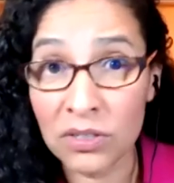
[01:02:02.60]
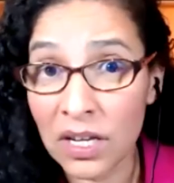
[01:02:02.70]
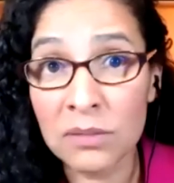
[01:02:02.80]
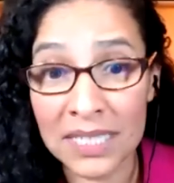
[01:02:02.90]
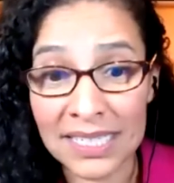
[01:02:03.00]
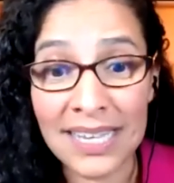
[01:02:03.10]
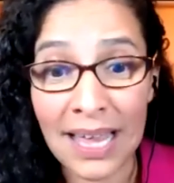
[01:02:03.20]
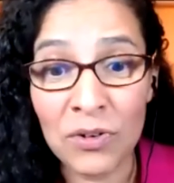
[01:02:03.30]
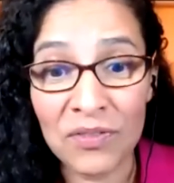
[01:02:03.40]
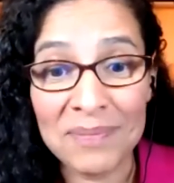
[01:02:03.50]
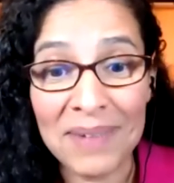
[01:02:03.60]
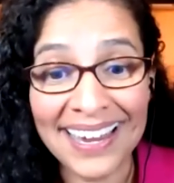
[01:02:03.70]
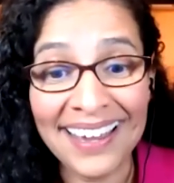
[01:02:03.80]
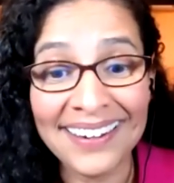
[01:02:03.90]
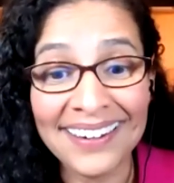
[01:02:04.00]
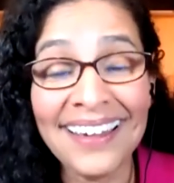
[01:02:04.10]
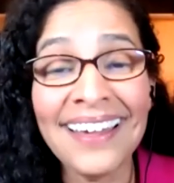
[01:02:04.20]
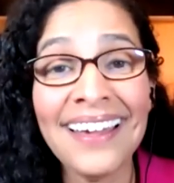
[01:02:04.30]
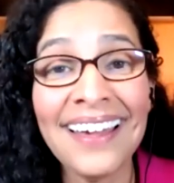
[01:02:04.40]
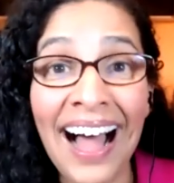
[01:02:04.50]
tells me to stop moving my head,
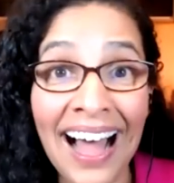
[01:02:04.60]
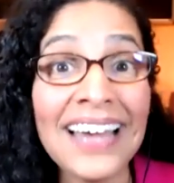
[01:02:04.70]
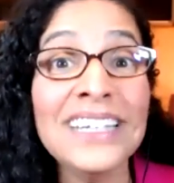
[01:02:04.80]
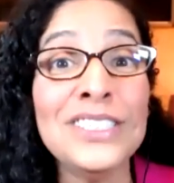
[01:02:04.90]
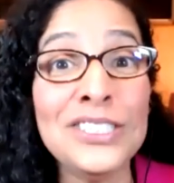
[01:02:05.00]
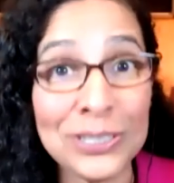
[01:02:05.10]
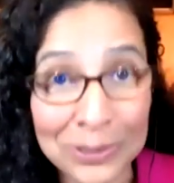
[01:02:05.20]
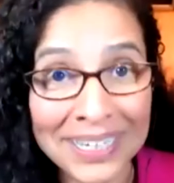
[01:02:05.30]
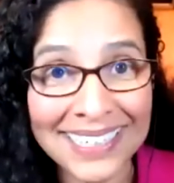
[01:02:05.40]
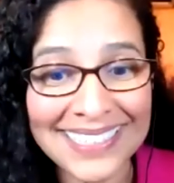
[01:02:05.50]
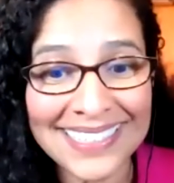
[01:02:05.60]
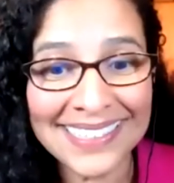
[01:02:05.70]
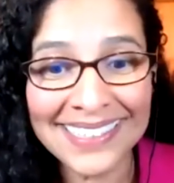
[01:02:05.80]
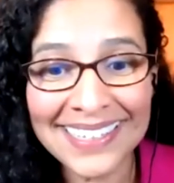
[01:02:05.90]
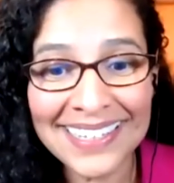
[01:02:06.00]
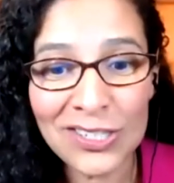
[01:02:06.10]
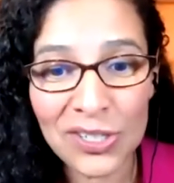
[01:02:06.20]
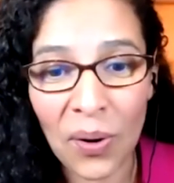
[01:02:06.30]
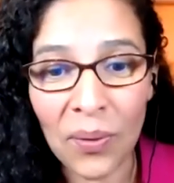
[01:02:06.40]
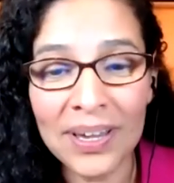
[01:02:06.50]
I do it.
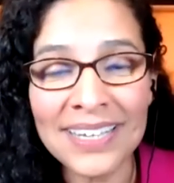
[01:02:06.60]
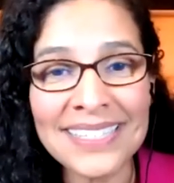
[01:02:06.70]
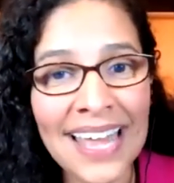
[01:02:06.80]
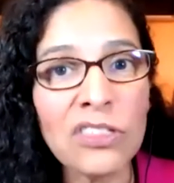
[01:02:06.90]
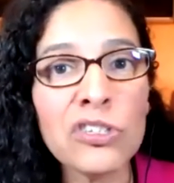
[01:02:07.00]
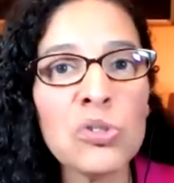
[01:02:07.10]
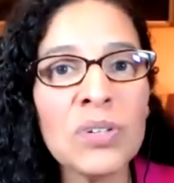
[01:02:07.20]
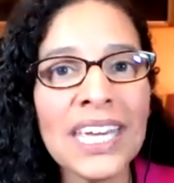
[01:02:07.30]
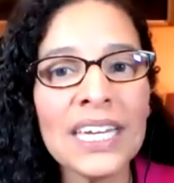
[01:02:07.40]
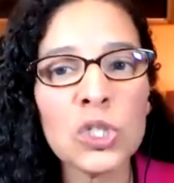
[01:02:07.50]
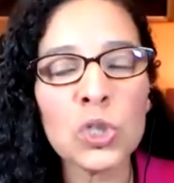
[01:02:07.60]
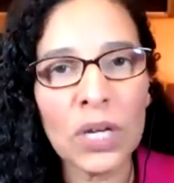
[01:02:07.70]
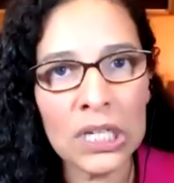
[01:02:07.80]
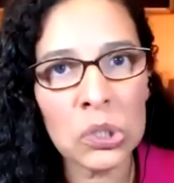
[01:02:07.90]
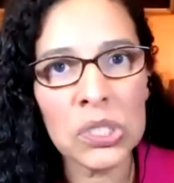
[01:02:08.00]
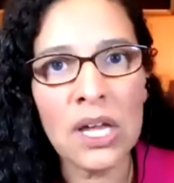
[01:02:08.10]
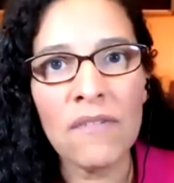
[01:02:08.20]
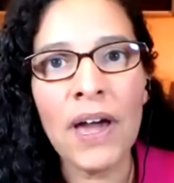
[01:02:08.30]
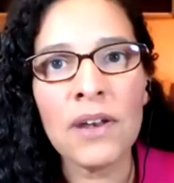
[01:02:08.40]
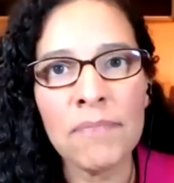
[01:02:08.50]
So it's not that you can't train yourself
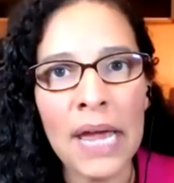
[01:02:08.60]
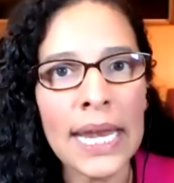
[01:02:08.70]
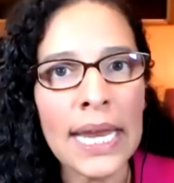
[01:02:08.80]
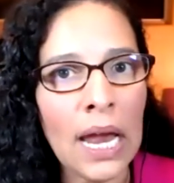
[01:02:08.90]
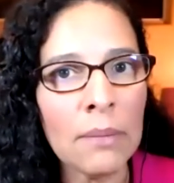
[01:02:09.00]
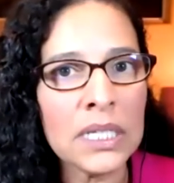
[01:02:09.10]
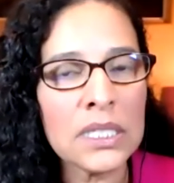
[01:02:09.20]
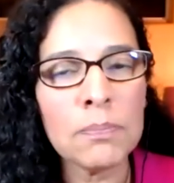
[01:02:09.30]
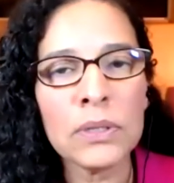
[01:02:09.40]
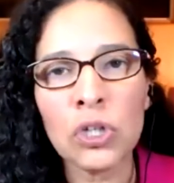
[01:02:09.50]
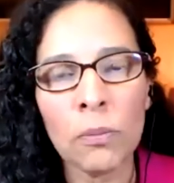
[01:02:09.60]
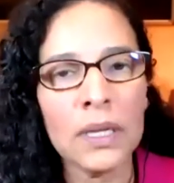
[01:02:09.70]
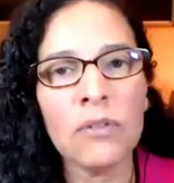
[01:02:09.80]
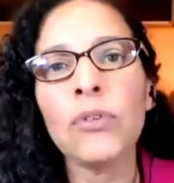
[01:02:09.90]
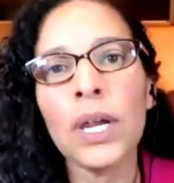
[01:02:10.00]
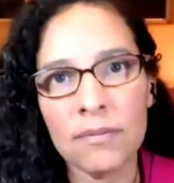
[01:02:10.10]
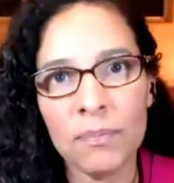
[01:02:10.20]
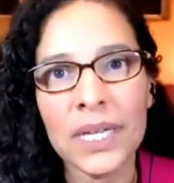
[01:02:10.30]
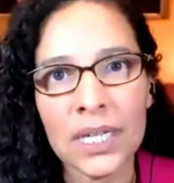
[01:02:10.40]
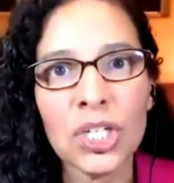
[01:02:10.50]
out of bad habits, but don't be afraid of
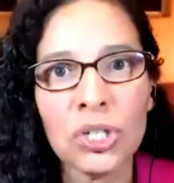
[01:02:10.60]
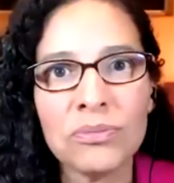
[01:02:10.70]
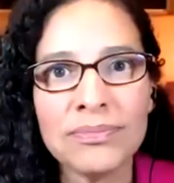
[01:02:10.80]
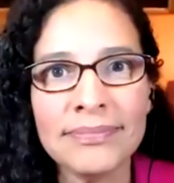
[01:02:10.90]
being you.